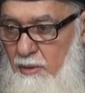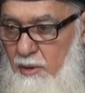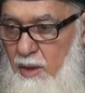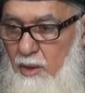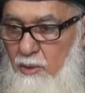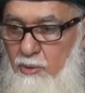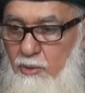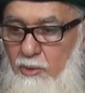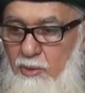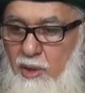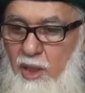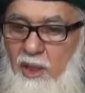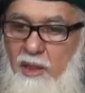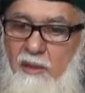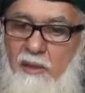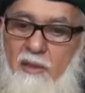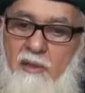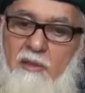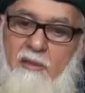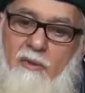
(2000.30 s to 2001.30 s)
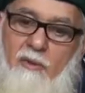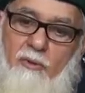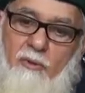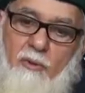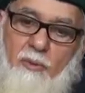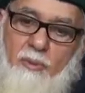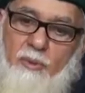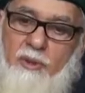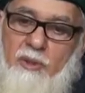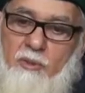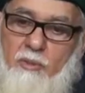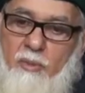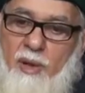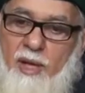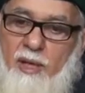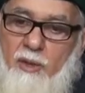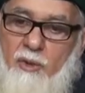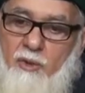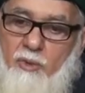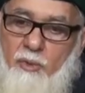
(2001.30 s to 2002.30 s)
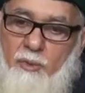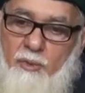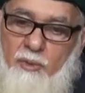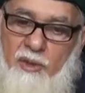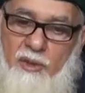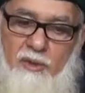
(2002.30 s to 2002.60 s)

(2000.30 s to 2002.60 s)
Now today this group is my group,